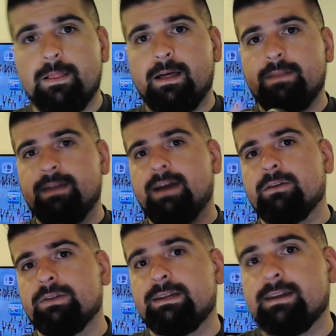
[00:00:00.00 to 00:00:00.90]
Not
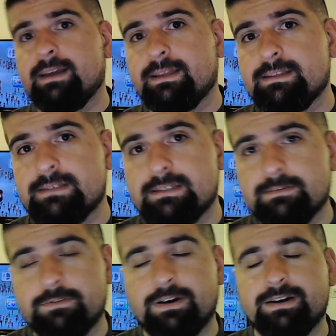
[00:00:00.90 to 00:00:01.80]
only did I get the system
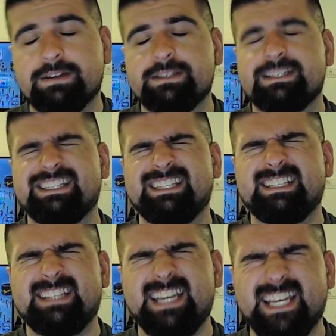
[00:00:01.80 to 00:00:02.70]
for a
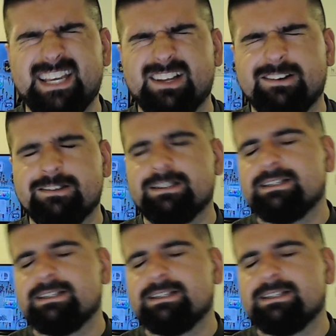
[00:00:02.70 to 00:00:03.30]
steal,